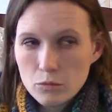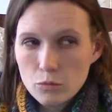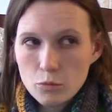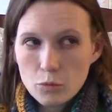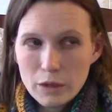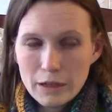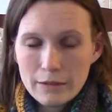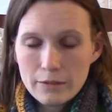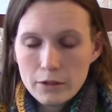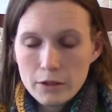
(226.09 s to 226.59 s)

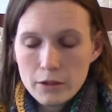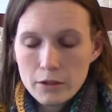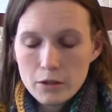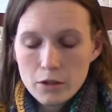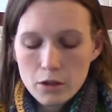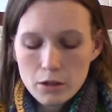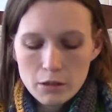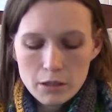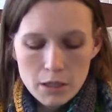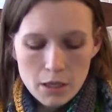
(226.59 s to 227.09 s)
whatever they're
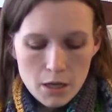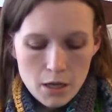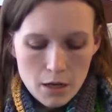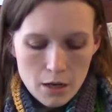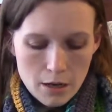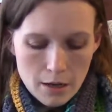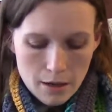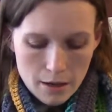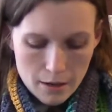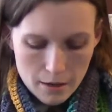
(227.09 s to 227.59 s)

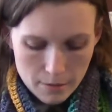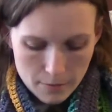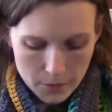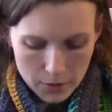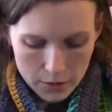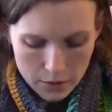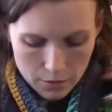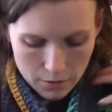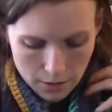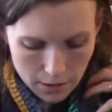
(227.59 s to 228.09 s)
called.
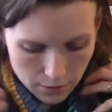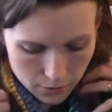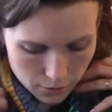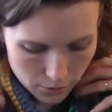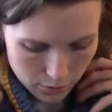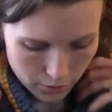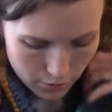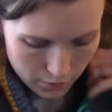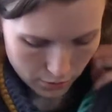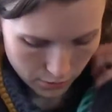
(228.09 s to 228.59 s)
So I
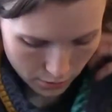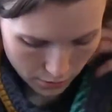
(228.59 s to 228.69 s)
will